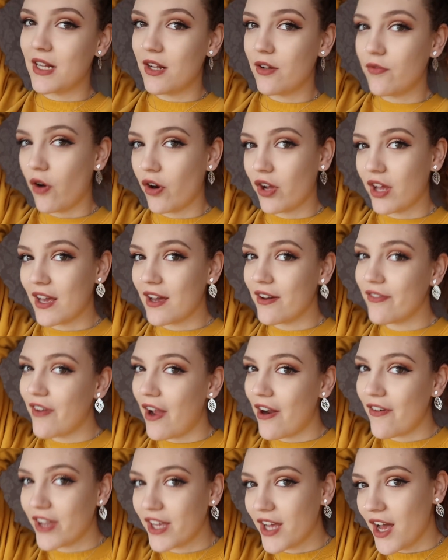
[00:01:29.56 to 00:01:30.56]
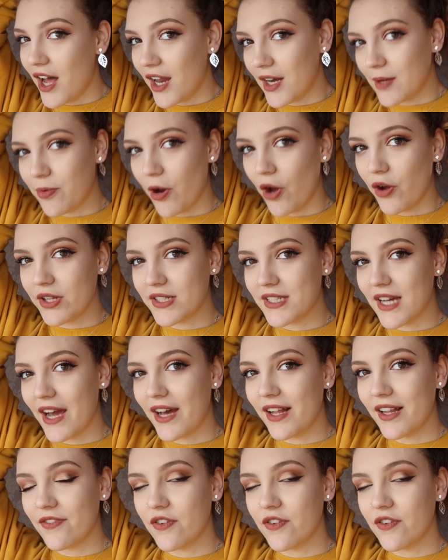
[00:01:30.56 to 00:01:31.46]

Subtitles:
Still rocking a very curly ponytail.